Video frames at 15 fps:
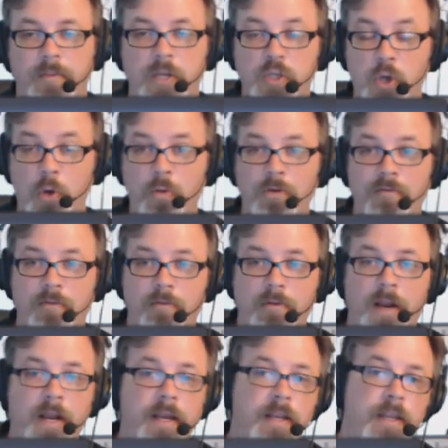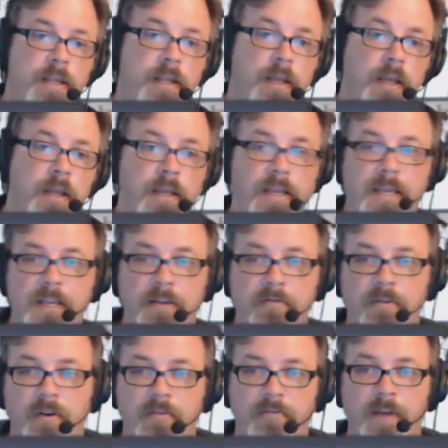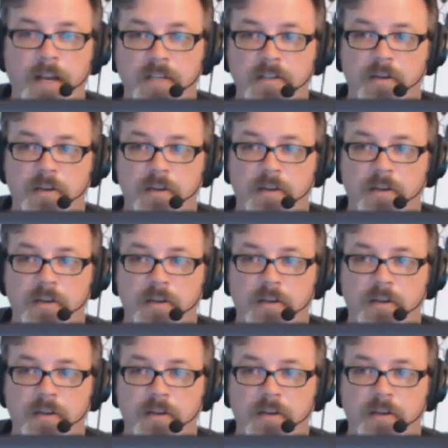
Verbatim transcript: tonal variety, get different effects